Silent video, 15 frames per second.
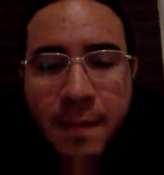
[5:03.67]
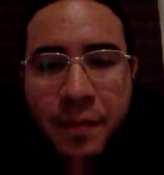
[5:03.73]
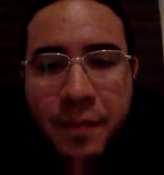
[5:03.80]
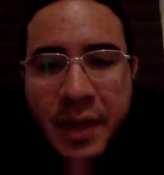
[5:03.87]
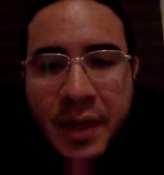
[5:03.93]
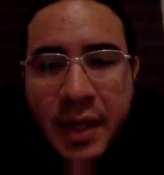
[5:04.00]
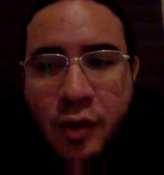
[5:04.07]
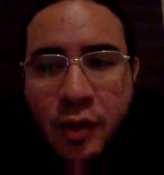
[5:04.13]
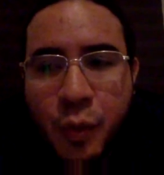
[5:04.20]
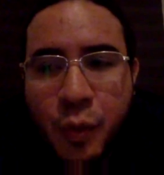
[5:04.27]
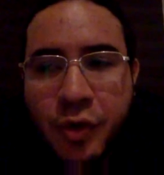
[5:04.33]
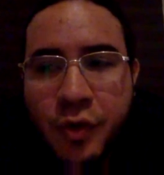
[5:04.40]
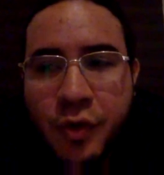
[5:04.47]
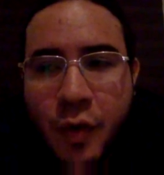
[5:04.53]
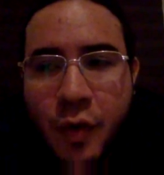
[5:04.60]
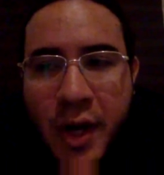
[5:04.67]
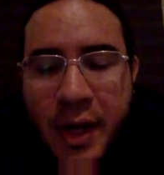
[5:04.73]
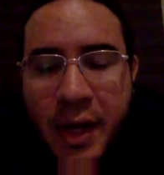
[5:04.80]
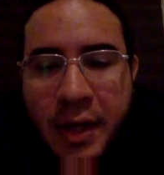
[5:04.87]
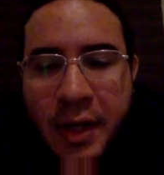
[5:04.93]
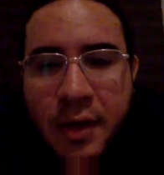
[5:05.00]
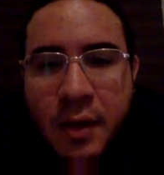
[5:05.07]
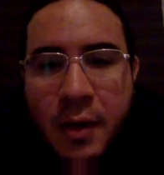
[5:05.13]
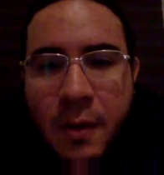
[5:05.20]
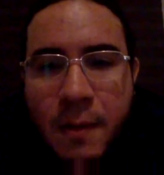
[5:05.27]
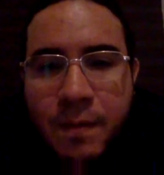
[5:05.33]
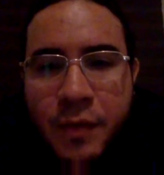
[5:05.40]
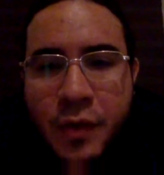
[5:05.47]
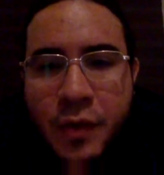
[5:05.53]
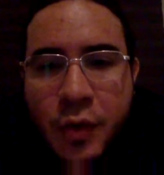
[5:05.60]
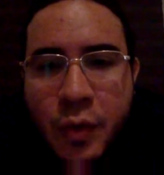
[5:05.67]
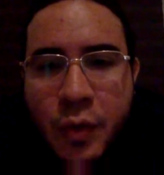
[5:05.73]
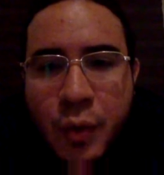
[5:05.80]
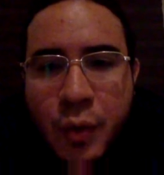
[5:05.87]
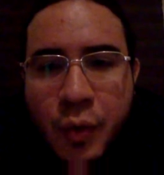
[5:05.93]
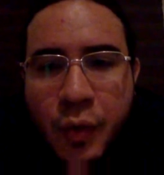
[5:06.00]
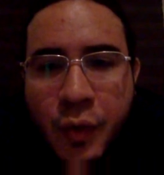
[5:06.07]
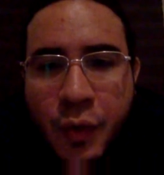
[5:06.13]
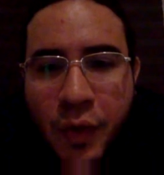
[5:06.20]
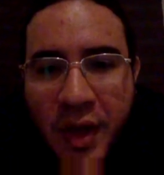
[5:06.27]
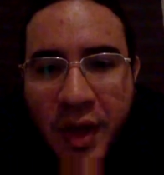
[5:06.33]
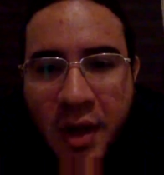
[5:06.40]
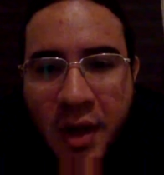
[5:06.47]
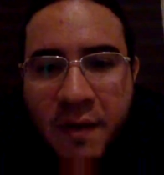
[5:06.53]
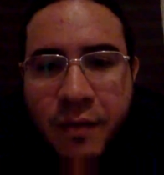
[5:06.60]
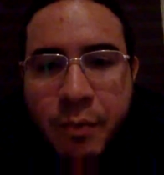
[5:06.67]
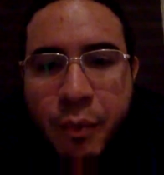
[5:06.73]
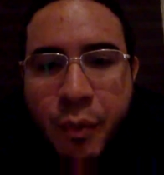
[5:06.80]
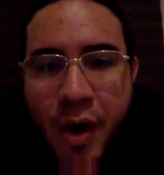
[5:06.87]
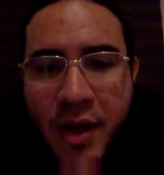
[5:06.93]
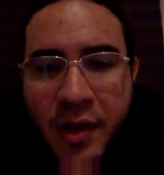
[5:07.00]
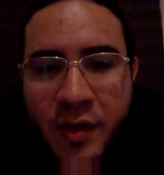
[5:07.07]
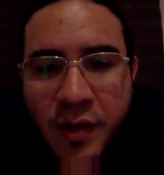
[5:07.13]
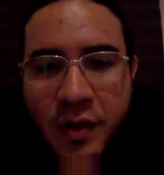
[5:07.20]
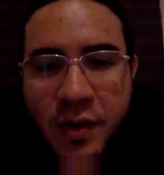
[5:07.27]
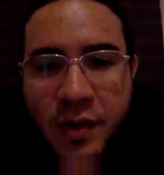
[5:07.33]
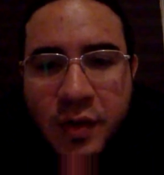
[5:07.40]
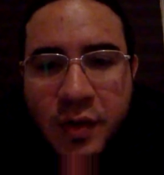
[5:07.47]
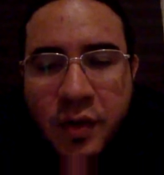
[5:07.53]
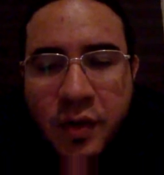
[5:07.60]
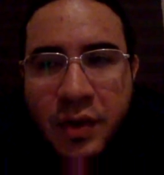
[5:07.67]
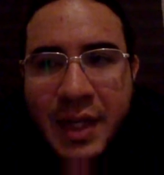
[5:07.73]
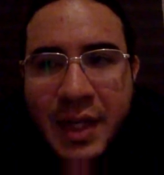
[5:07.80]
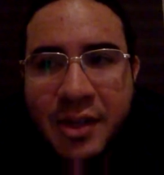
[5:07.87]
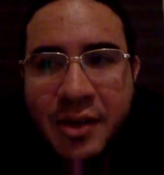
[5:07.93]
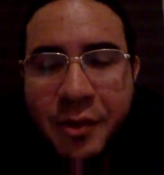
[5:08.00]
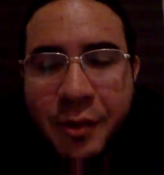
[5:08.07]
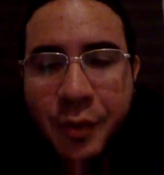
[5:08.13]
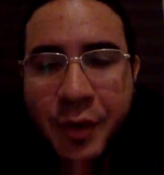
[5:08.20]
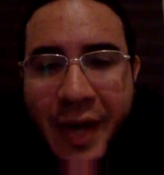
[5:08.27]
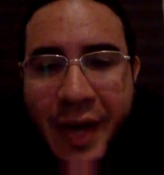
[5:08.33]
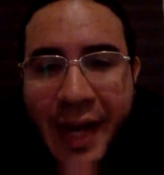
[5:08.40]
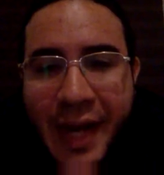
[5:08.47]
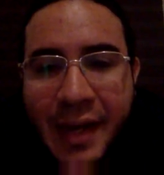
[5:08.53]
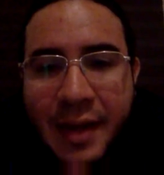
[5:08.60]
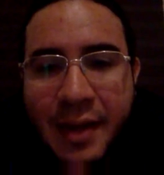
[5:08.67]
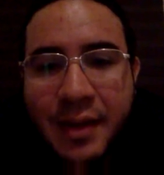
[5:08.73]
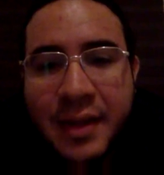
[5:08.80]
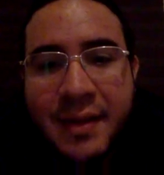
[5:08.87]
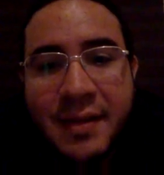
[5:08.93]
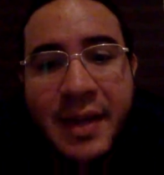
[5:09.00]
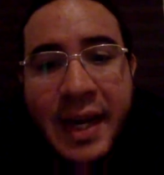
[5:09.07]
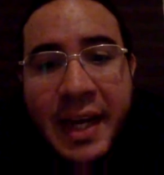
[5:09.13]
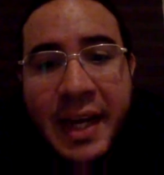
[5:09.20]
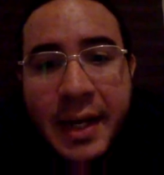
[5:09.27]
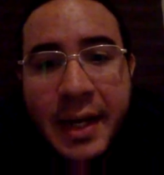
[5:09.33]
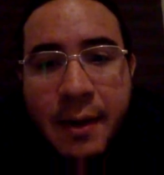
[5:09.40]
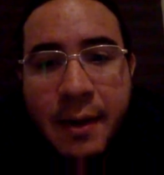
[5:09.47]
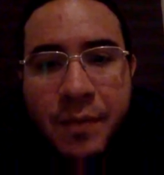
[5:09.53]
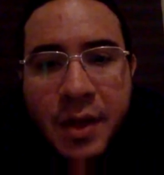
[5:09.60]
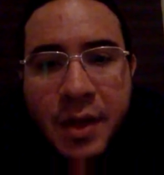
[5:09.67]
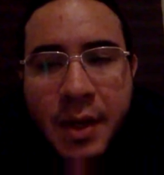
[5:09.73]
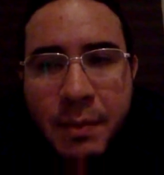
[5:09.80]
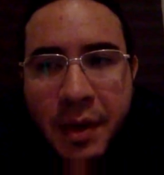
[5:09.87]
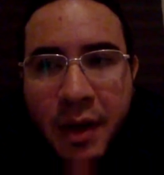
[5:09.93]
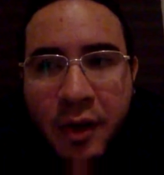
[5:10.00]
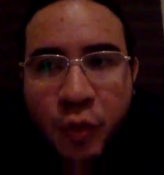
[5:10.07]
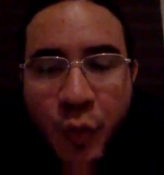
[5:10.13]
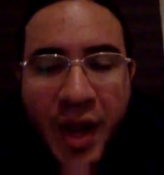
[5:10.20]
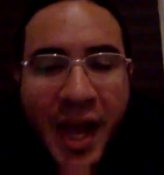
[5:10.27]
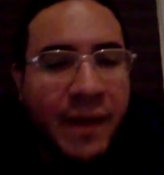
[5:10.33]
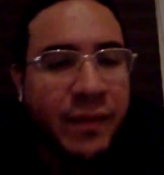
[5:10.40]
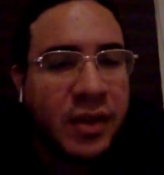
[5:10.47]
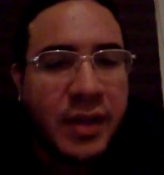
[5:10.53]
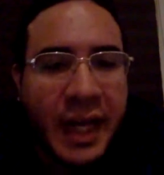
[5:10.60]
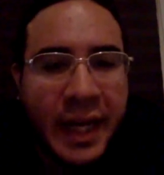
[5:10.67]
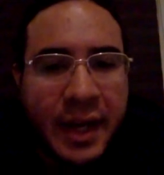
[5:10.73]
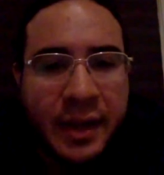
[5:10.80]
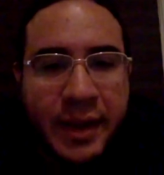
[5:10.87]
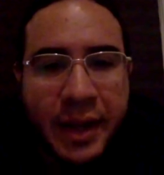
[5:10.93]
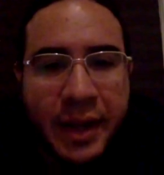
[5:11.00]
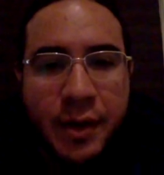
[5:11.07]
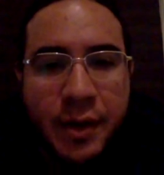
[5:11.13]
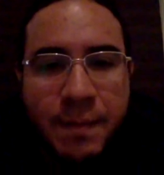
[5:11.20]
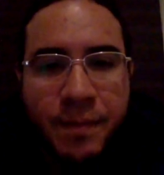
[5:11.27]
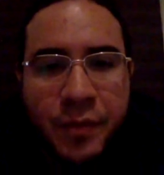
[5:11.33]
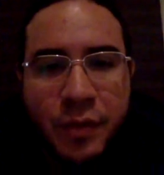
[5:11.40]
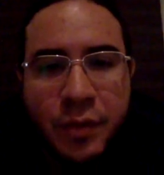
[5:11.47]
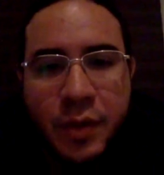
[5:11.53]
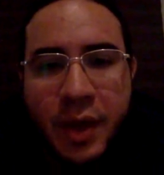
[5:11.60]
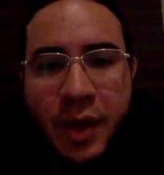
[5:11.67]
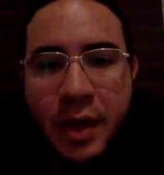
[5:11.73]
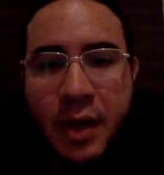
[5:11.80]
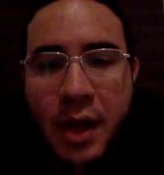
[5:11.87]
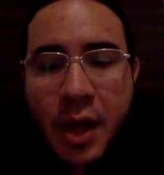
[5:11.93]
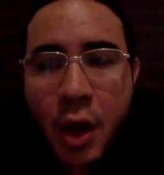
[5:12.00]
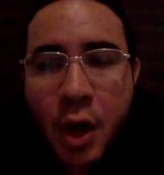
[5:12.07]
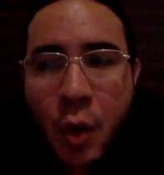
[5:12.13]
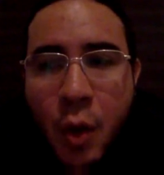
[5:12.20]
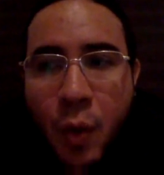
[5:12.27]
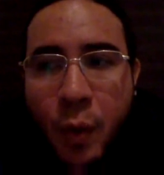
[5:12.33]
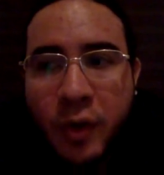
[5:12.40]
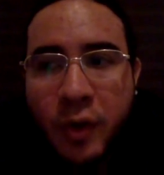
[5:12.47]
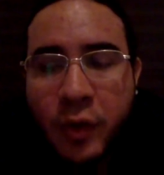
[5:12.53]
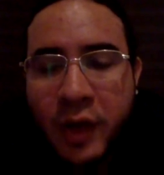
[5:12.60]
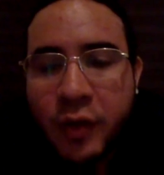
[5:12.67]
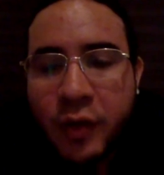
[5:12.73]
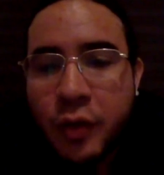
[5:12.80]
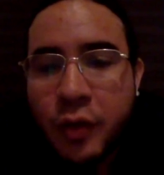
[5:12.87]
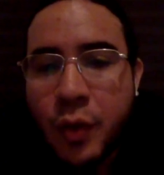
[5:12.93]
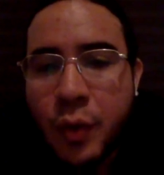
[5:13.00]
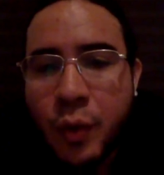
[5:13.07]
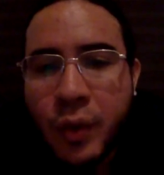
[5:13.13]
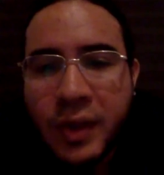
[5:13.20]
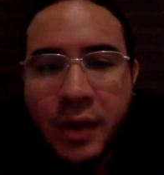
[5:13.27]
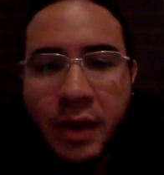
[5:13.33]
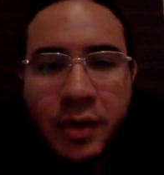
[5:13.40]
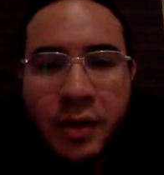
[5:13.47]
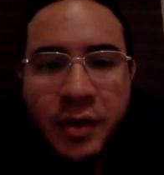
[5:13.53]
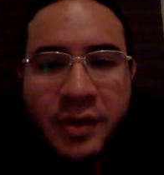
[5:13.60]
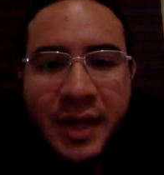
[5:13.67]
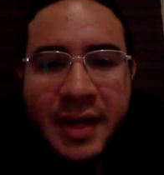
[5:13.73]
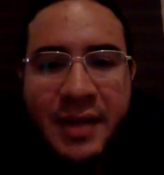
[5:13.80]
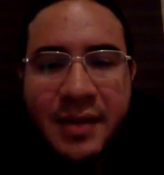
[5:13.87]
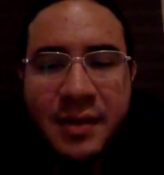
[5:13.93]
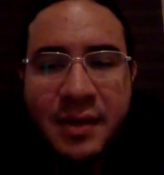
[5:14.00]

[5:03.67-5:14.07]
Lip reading: is we're trying to think of the process that created this data, because we have the data there. And what we're trying to do is understand